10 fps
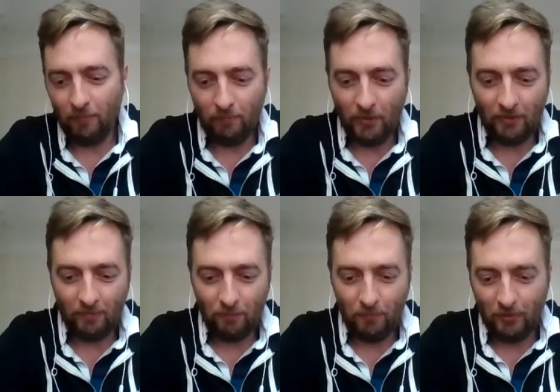my
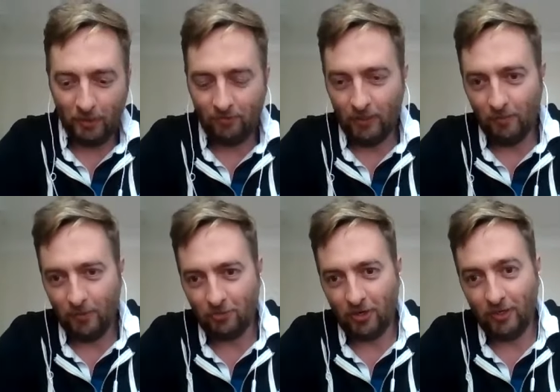me and my team
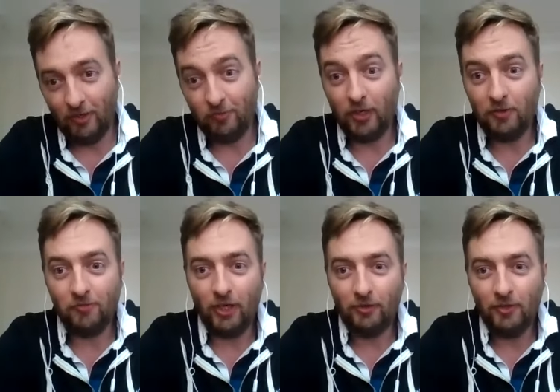are trying to find
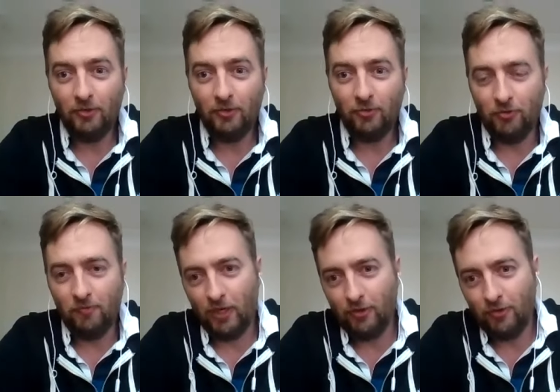founders,
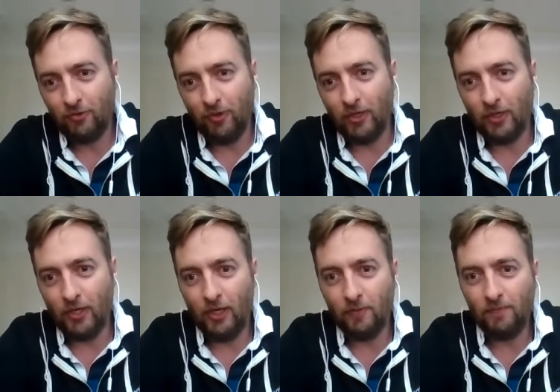awesome founders that
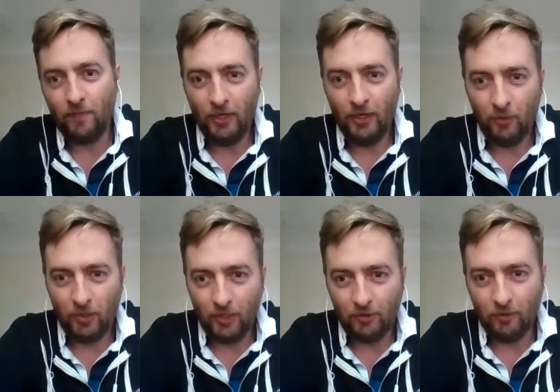um, you know
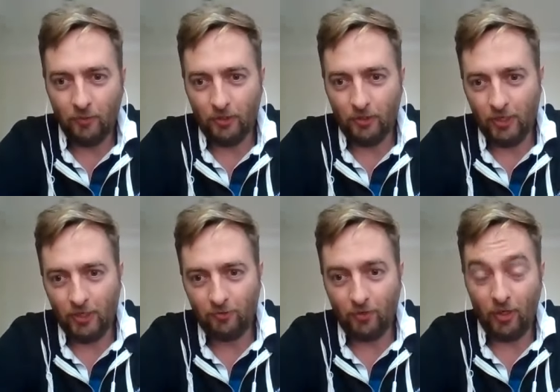want to want to
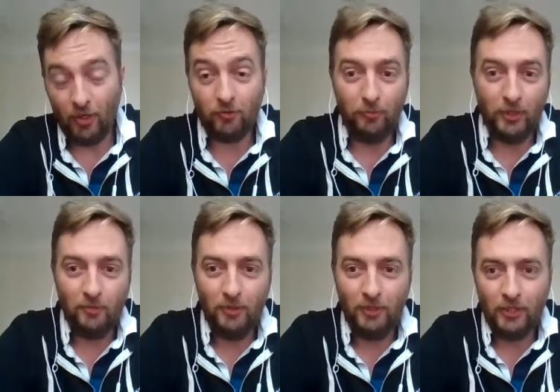raise uh, from their
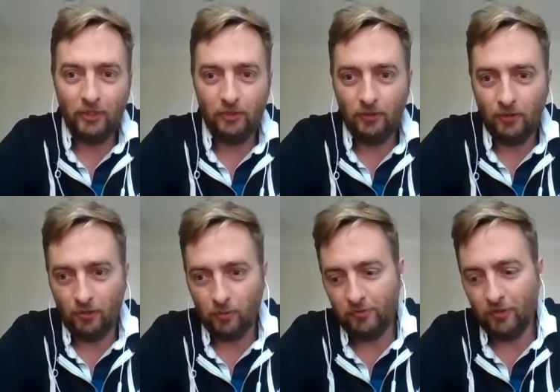community on
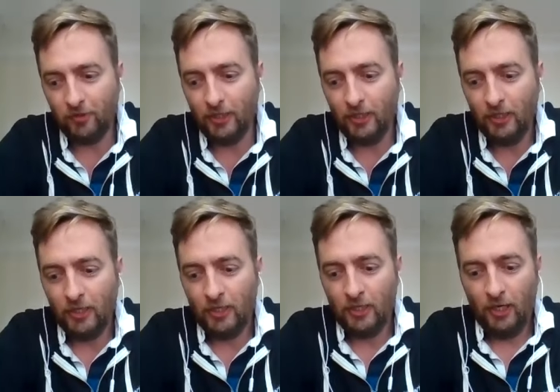on WeFunder.
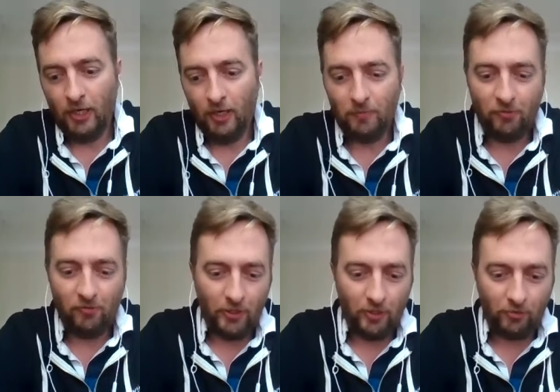Um,
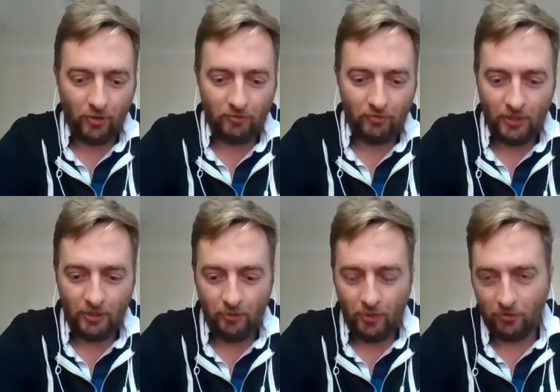before this, I ran the
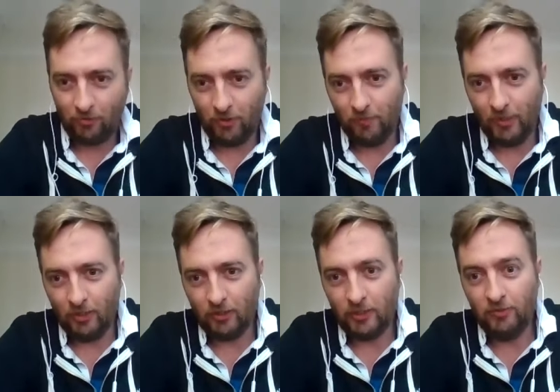US team
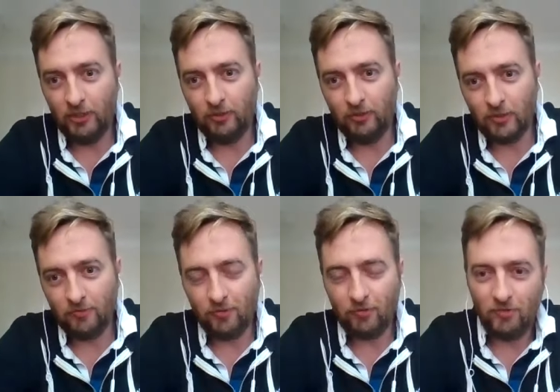at Kiva.org
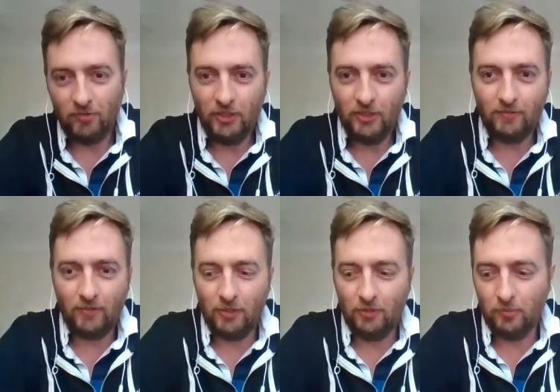for seven years,
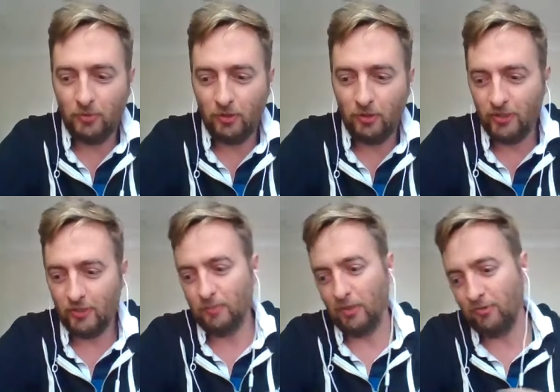a nonprofit
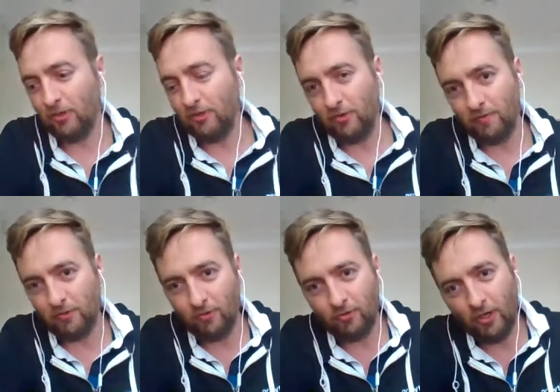based here in San
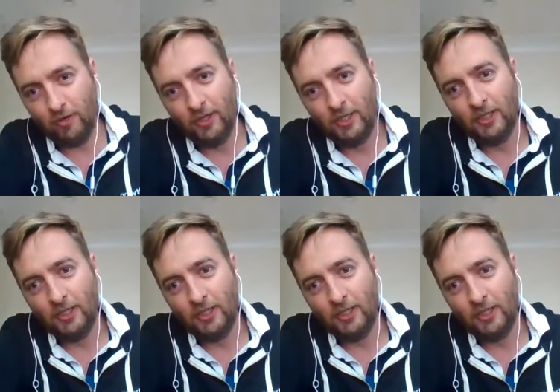Francisco.